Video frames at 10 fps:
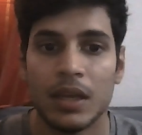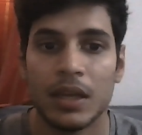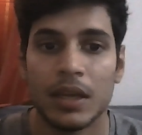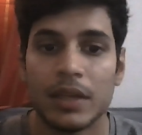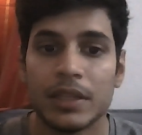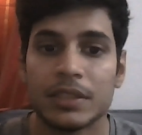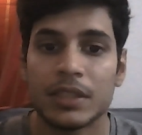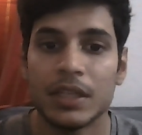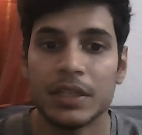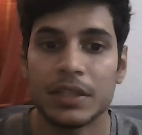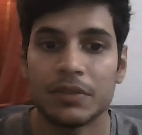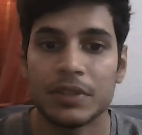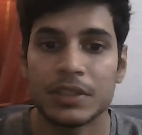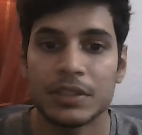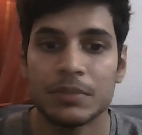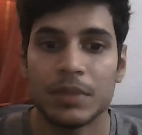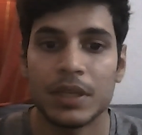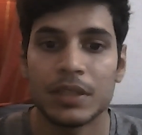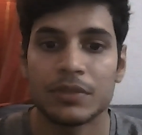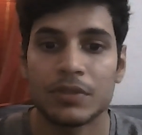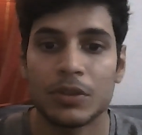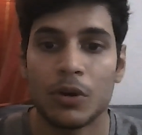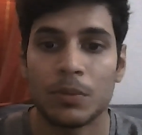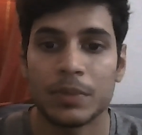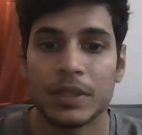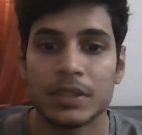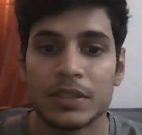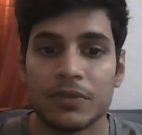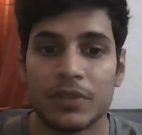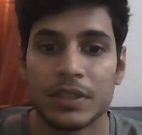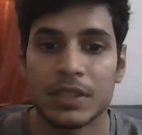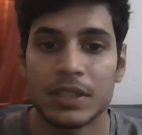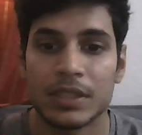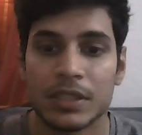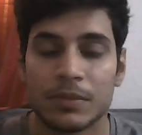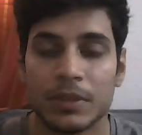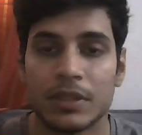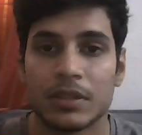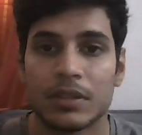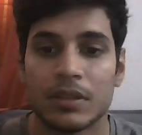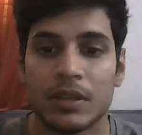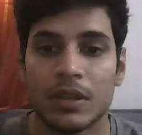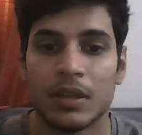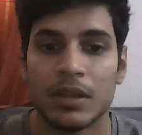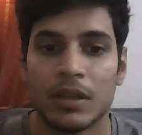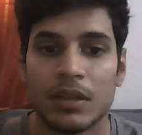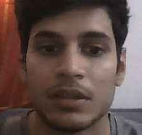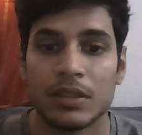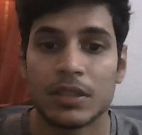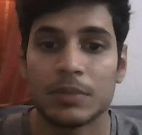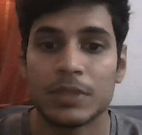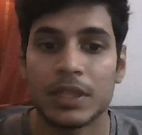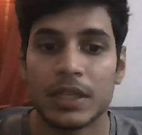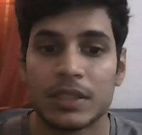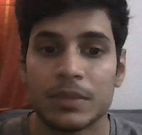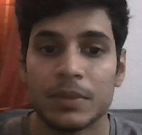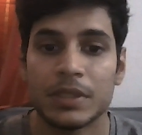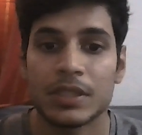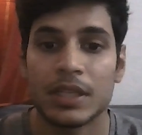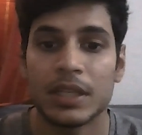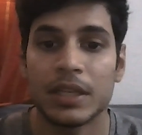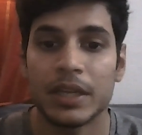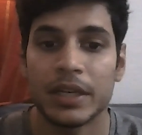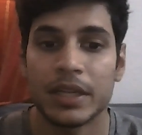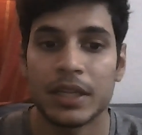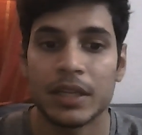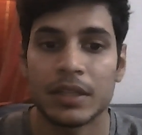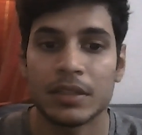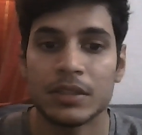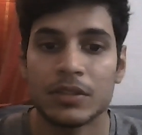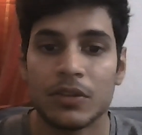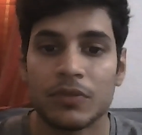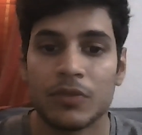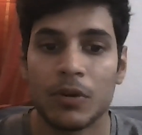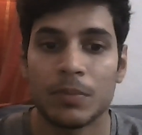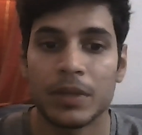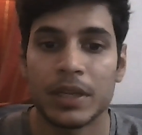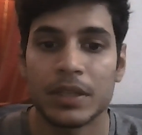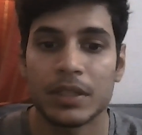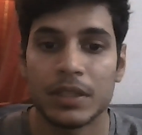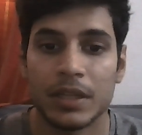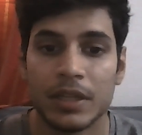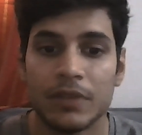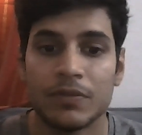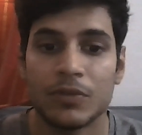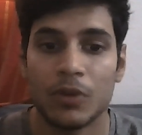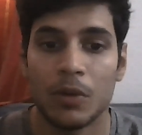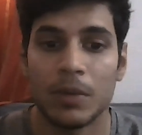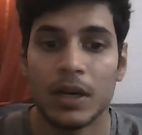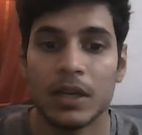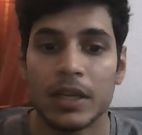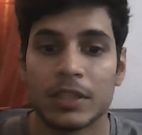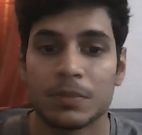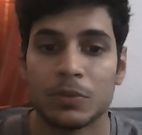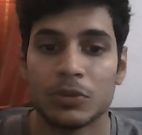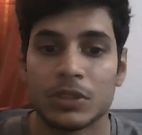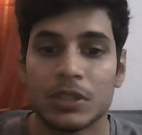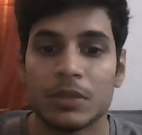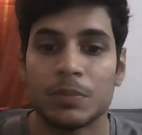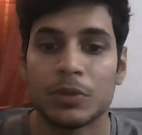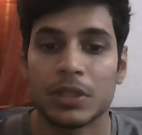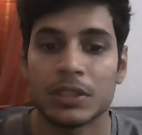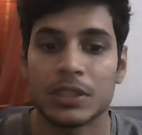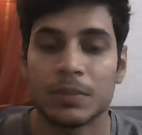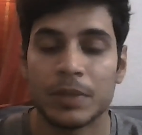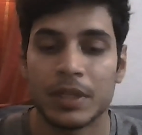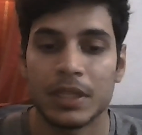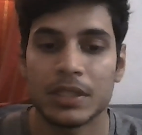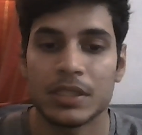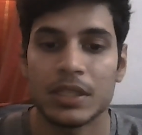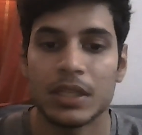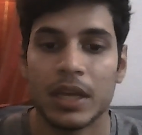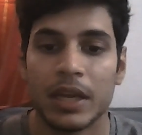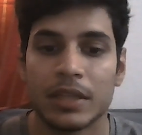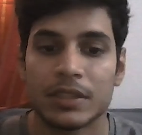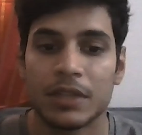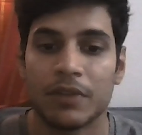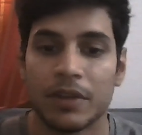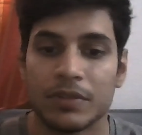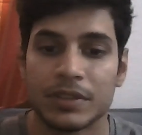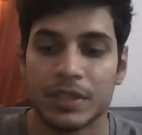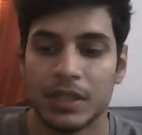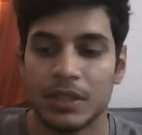Initial intervention begins with comprehensive risk assessment. The subject exhibits clear indicators of complicated grief, trauma, exposure, potential PTSD, and survivor's guilt.